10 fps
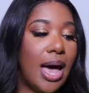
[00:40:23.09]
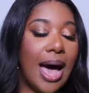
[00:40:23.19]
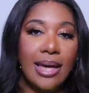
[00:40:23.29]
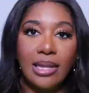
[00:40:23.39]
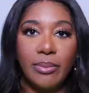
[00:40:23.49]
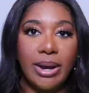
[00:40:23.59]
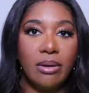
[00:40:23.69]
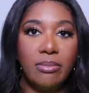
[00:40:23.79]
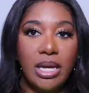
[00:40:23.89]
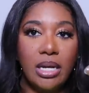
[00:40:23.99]
Highly
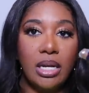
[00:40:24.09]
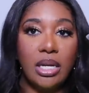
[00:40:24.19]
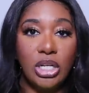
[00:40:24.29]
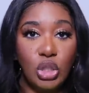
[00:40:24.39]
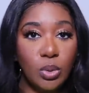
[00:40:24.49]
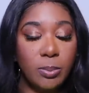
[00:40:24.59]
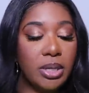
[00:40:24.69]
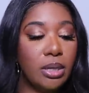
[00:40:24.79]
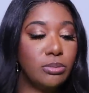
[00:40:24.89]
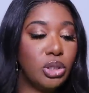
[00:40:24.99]
recommend it. Get you a
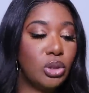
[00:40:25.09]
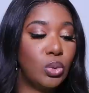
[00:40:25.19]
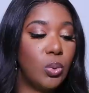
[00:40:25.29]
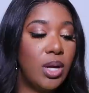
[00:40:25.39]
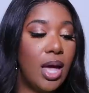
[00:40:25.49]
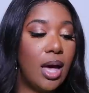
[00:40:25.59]
pump too.